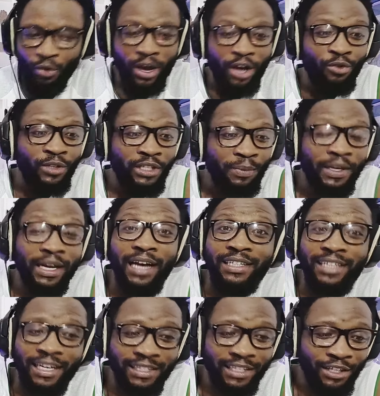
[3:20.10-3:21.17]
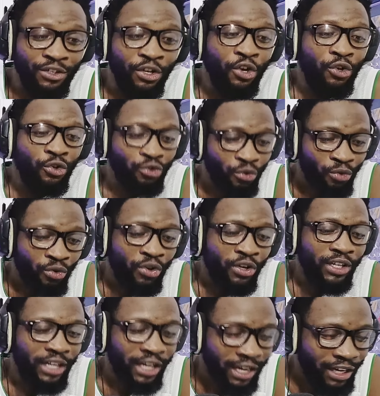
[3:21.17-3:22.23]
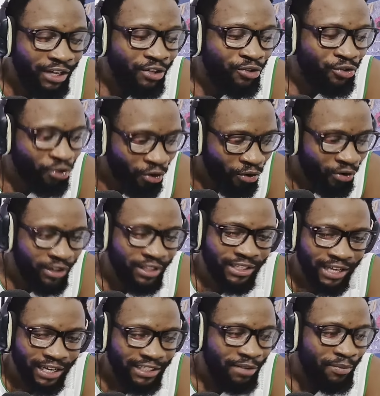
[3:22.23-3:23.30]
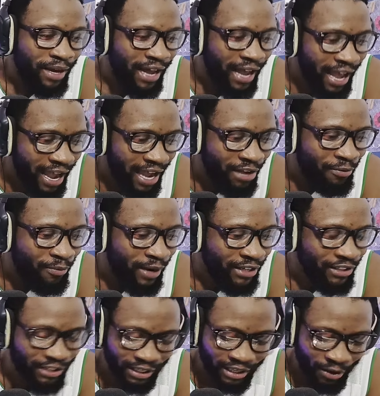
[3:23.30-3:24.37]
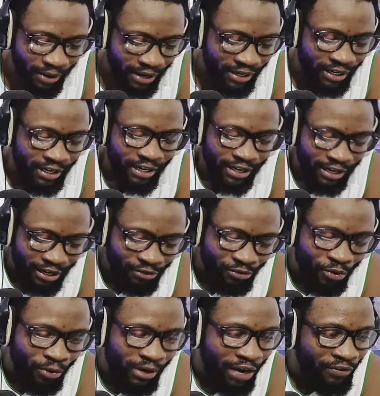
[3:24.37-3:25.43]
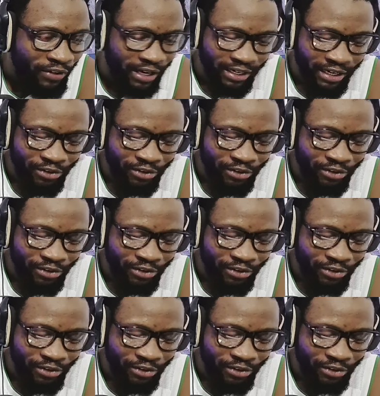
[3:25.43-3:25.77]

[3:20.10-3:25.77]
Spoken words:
go and do typical justice to the song Tears in My Eye by Shatta Wale. Let's go, the African